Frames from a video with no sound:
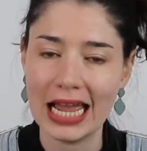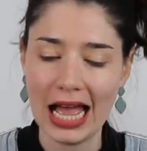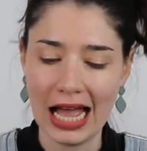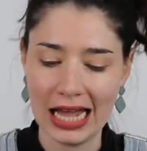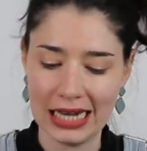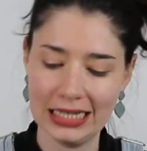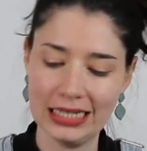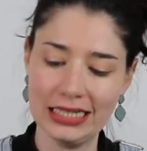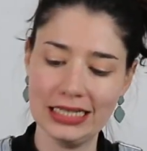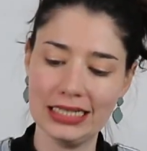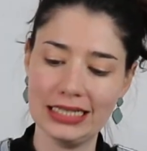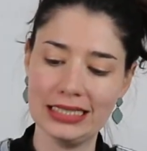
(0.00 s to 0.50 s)

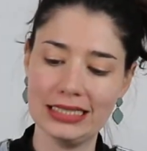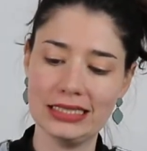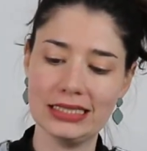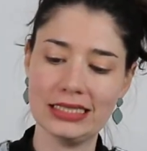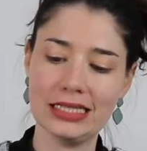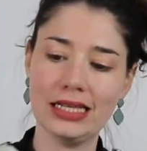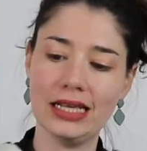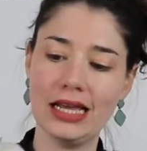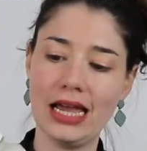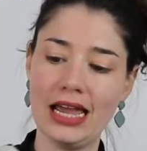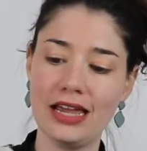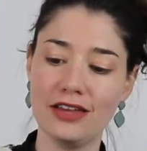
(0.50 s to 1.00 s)
and it is
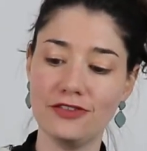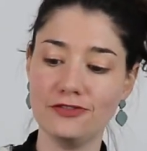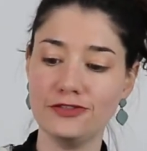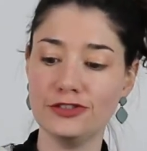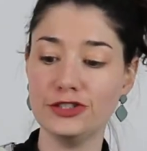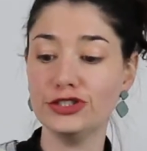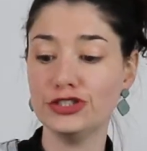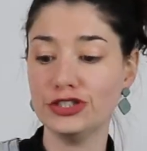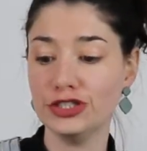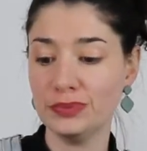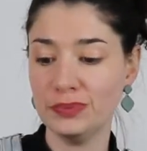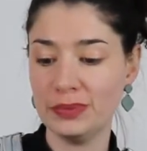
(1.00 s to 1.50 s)
a
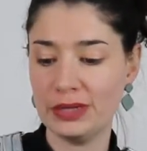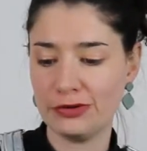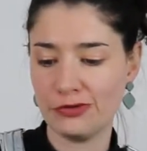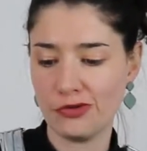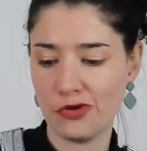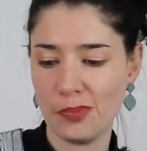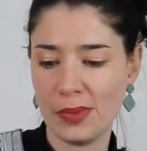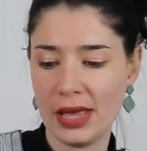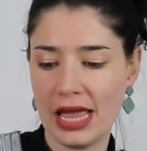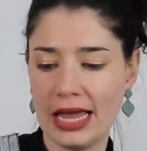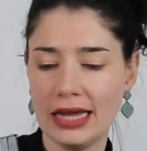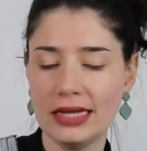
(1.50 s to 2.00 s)
fusion
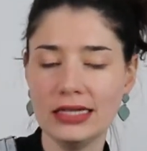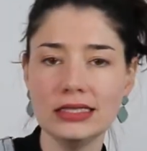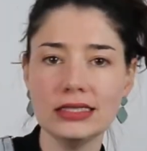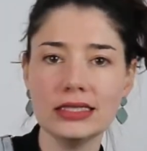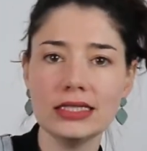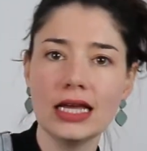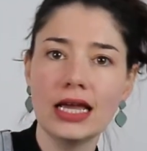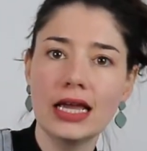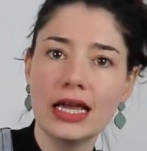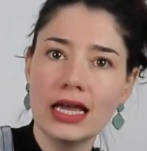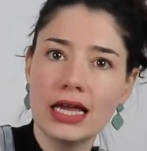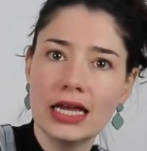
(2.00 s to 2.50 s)
mineral paint.
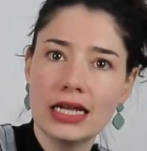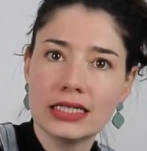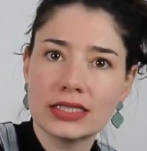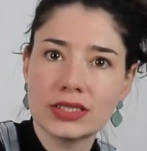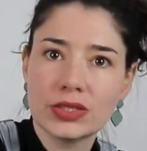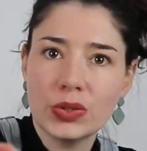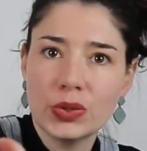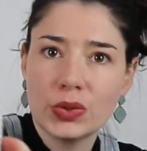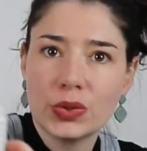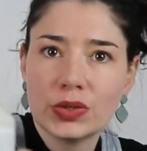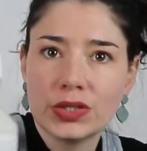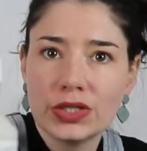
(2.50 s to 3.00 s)
It's
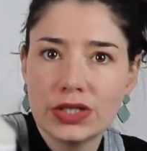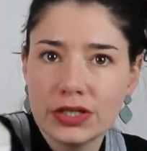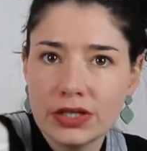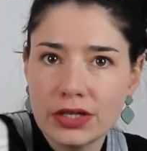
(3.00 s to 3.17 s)
called